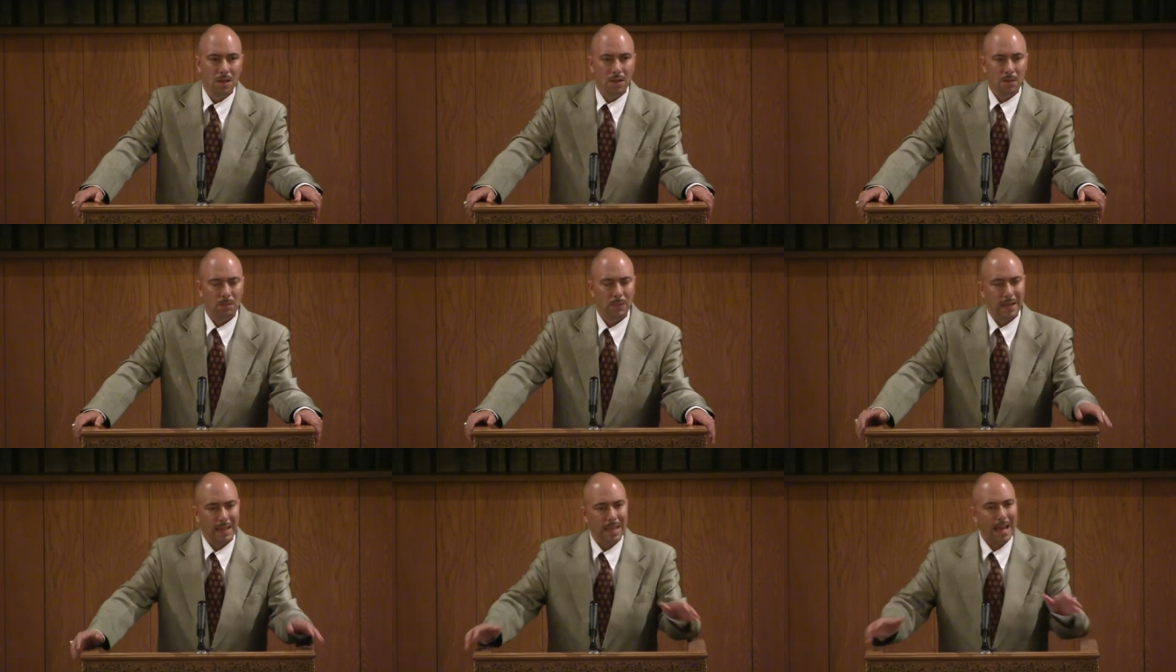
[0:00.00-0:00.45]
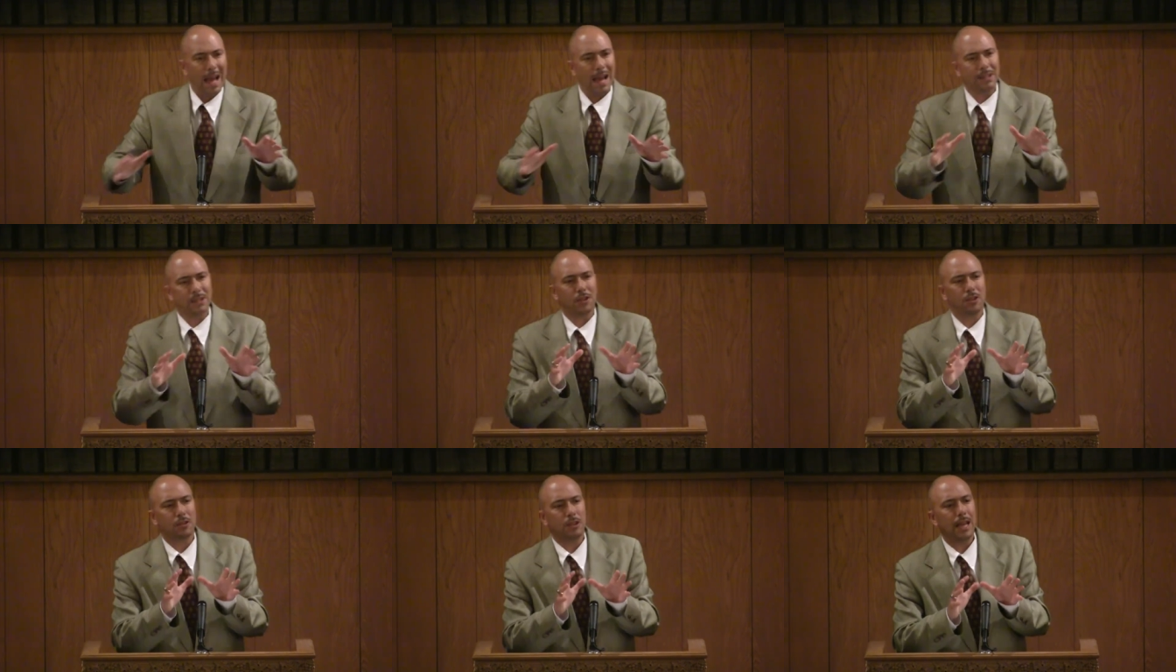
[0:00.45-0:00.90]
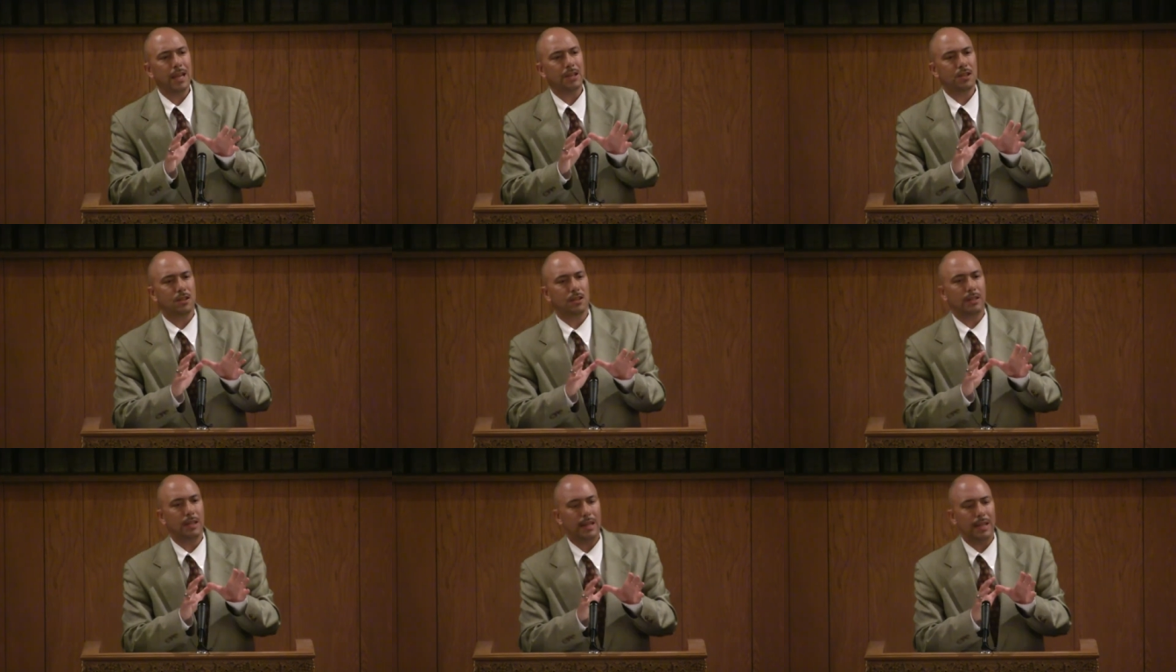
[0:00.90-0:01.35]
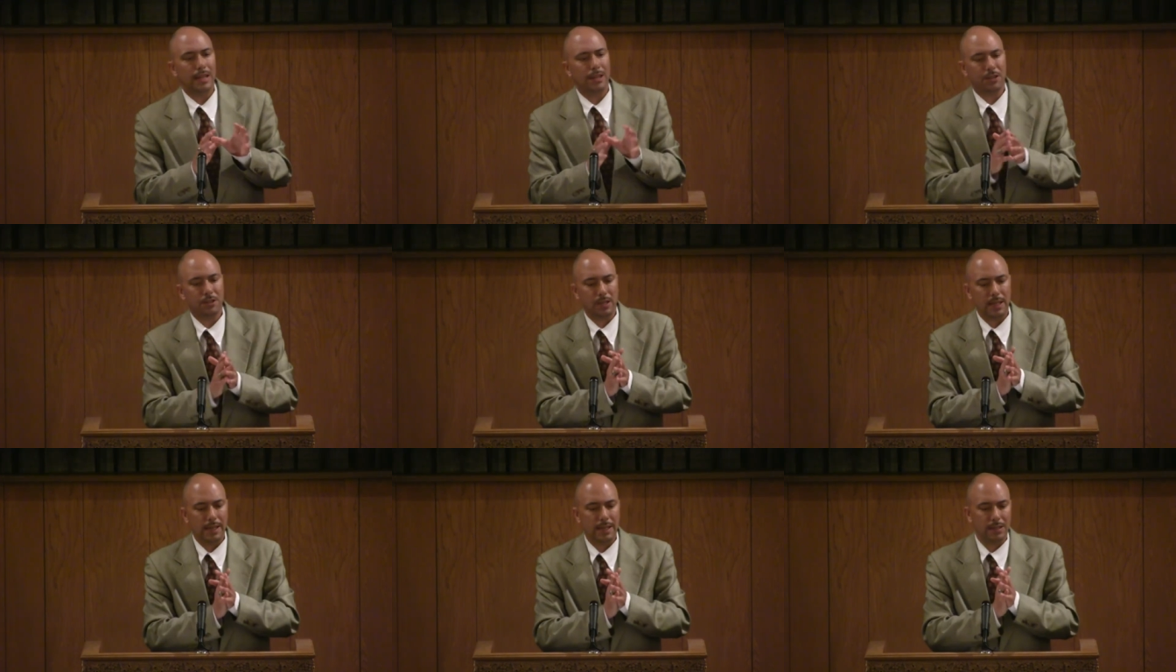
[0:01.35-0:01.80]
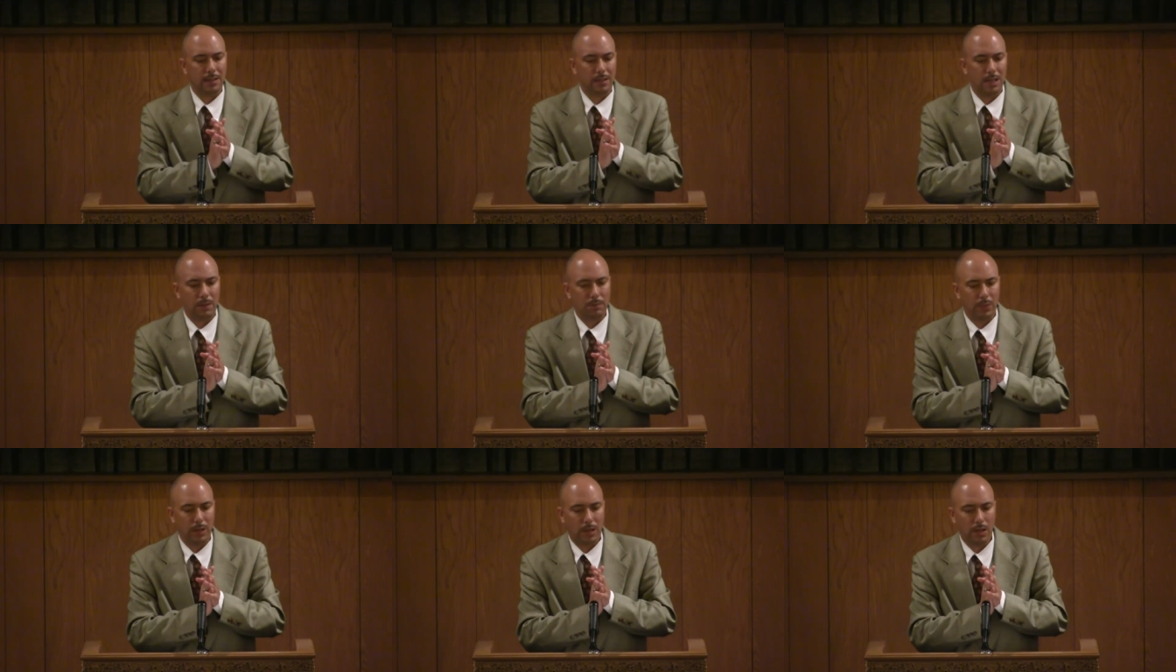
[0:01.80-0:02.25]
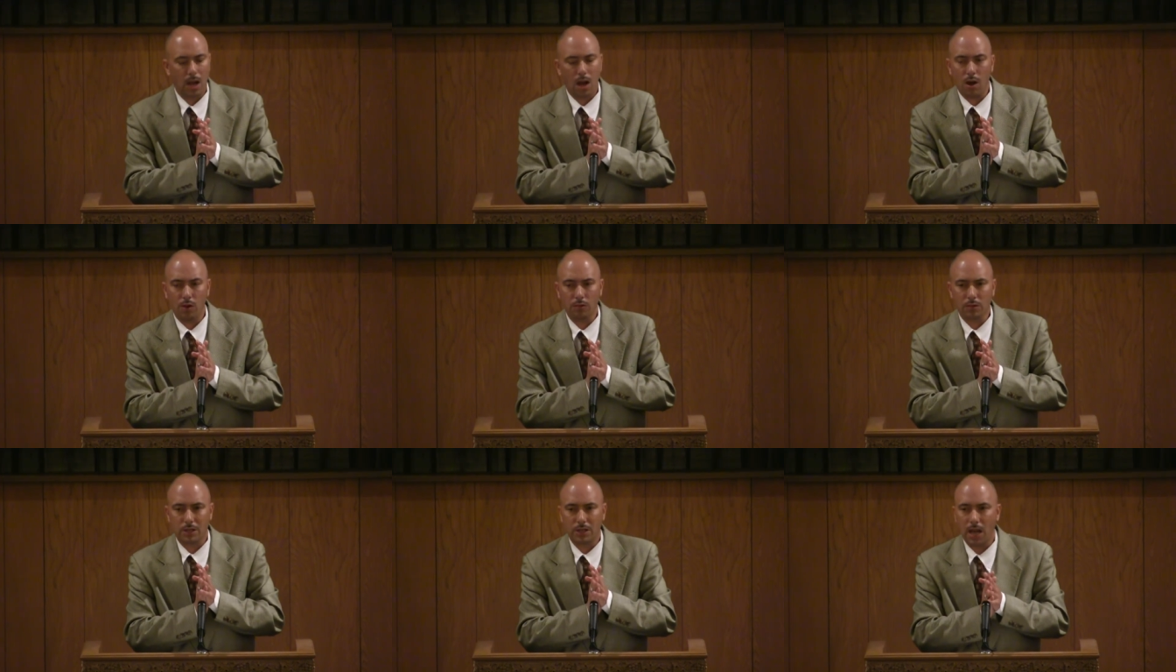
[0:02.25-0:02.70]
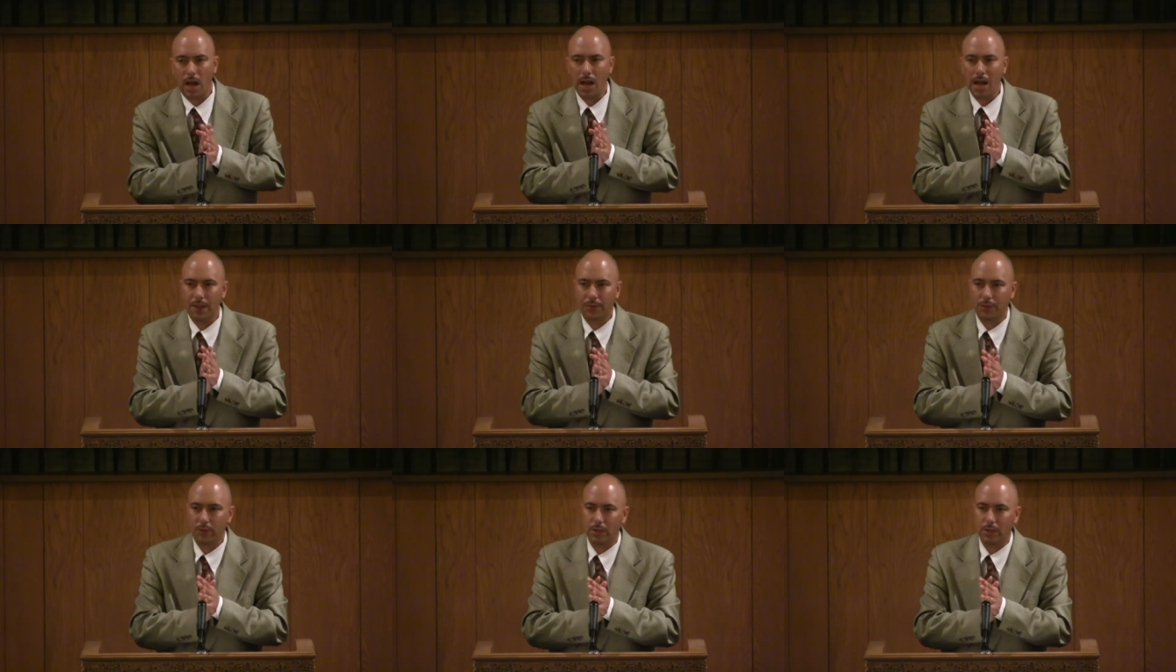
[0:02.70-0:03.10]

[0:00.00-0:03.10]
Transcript: But he has a section that he says that because God, through